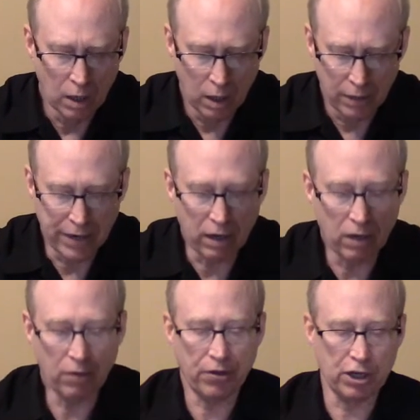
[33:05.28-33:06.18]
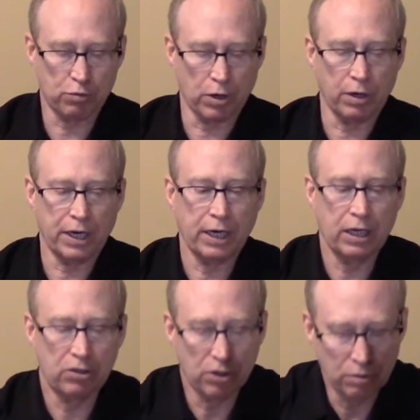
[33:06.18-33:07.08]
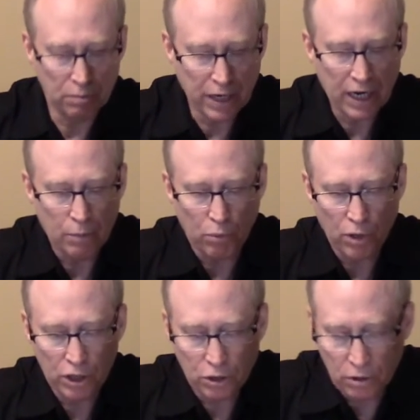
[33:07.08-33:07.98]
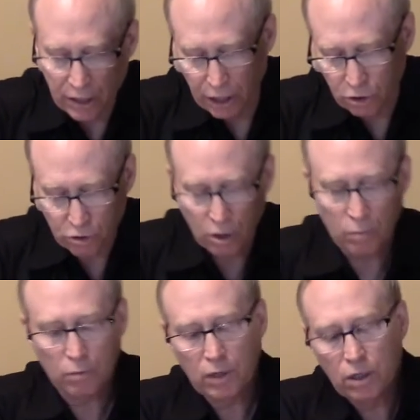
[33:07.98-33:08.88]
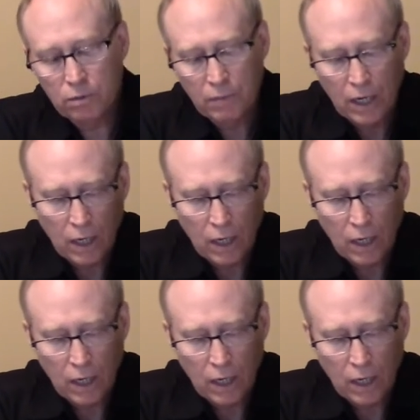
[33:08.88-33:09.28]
Now, other things we're going to get into, negative pressure and air scrubber mode.